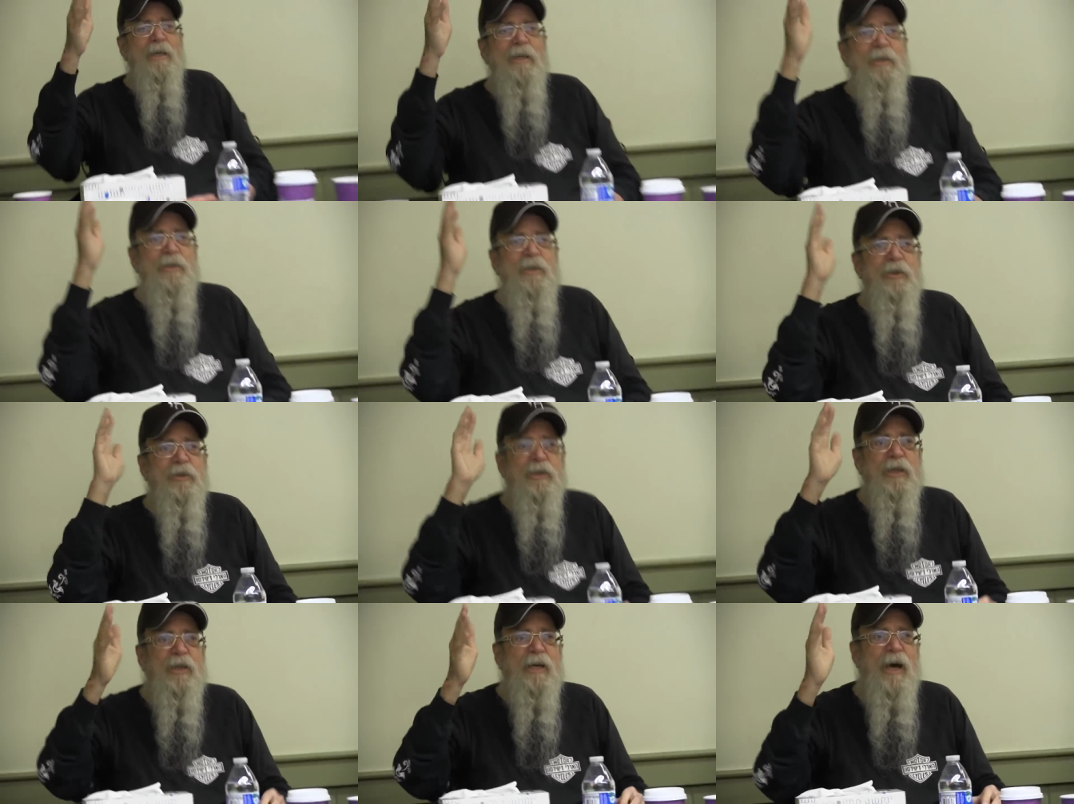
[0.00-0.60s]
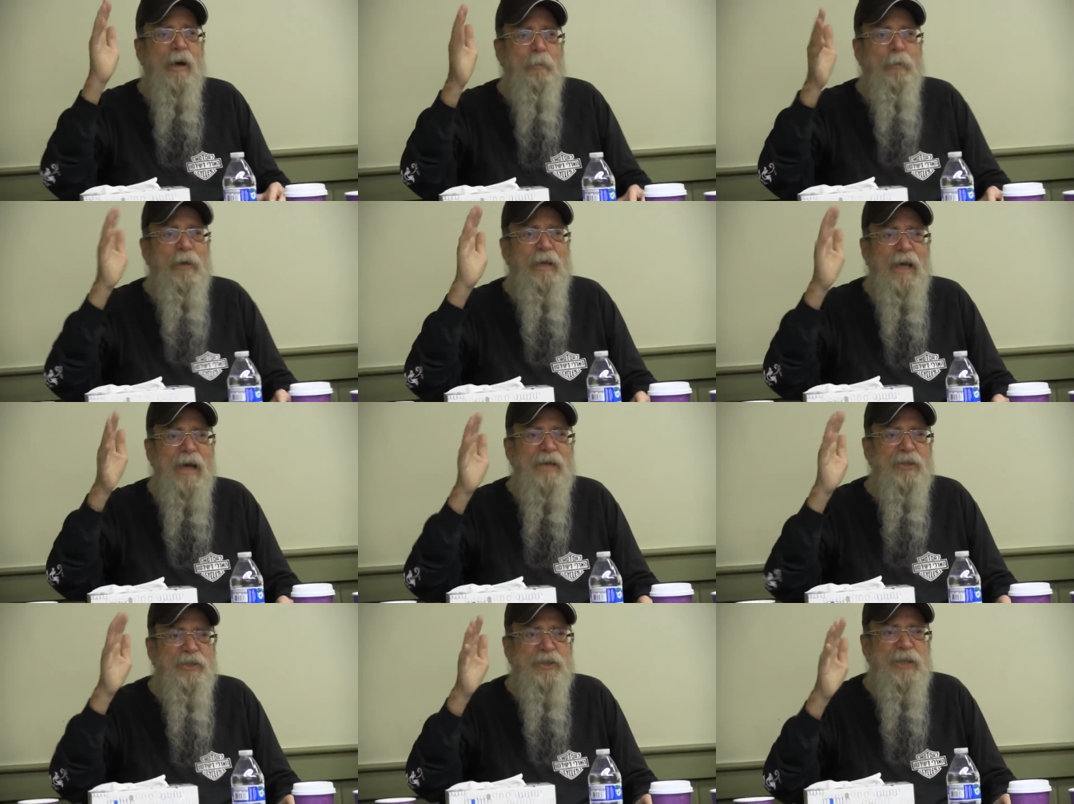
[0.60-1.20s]
The, the,
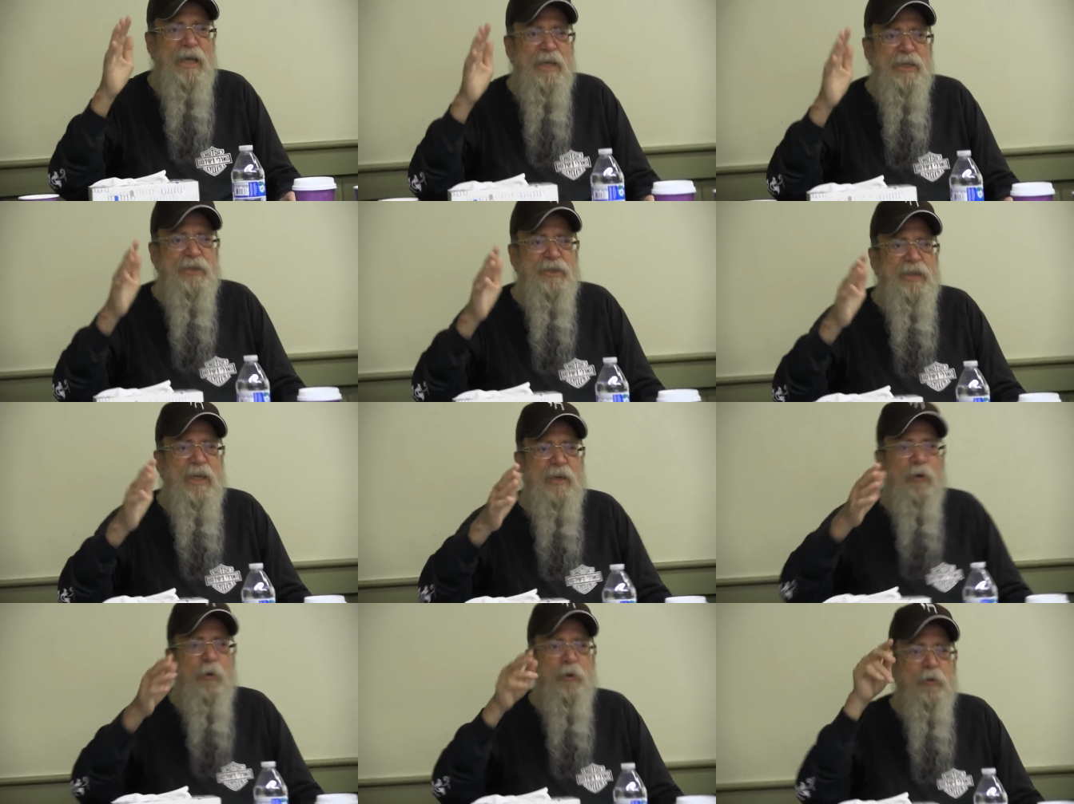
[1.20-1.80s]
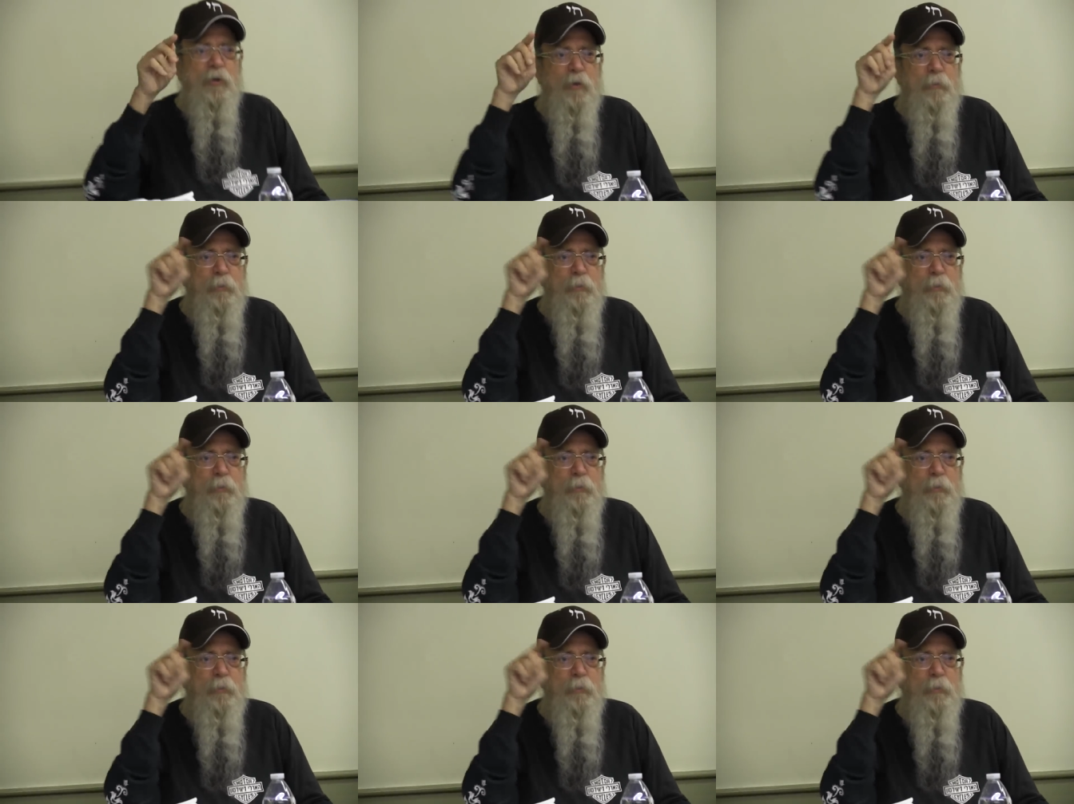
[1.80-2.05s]
Kabbalah says that on your